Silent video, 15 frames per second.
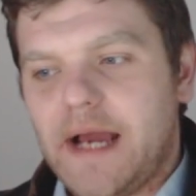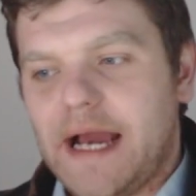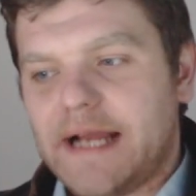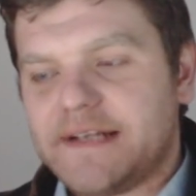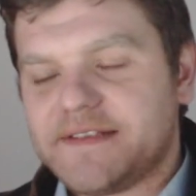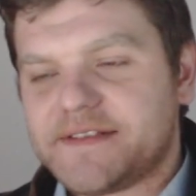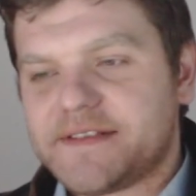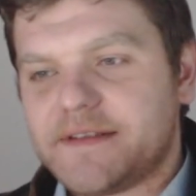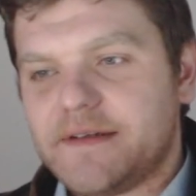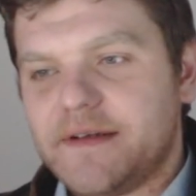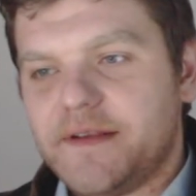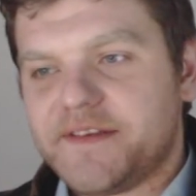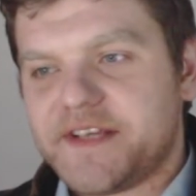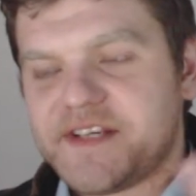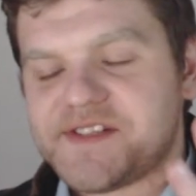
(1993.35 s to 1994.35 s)
and
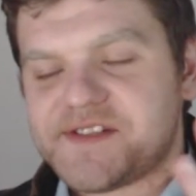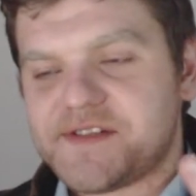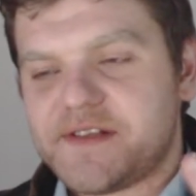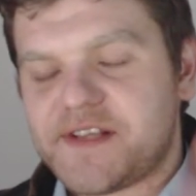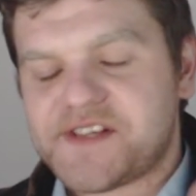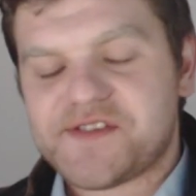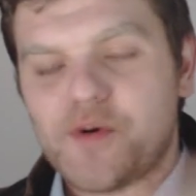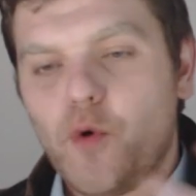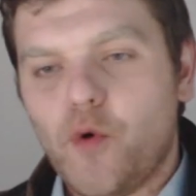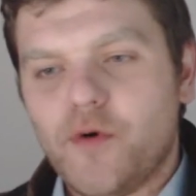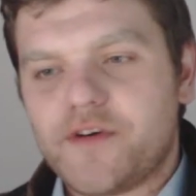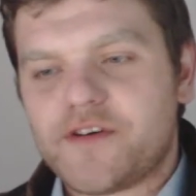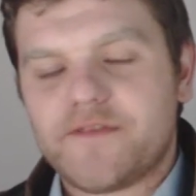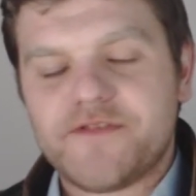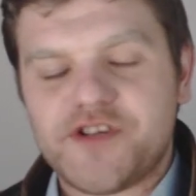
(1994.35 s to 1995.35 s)
this this
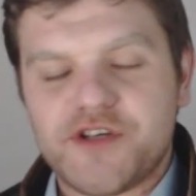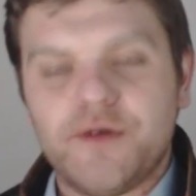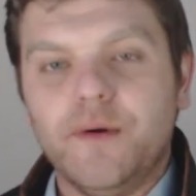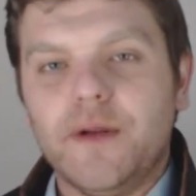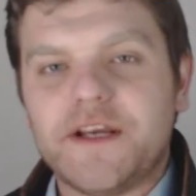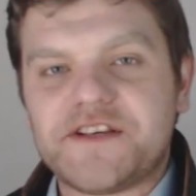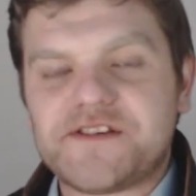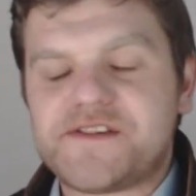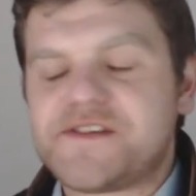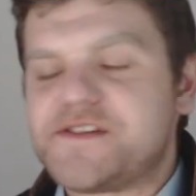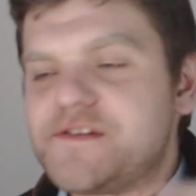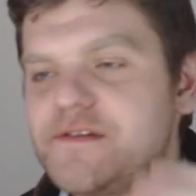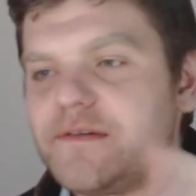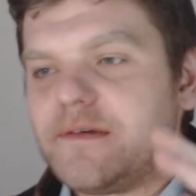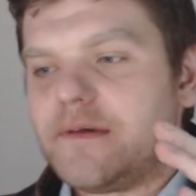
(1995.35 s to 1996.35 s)
order of
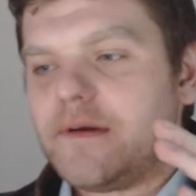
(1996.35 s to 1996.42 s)
duelists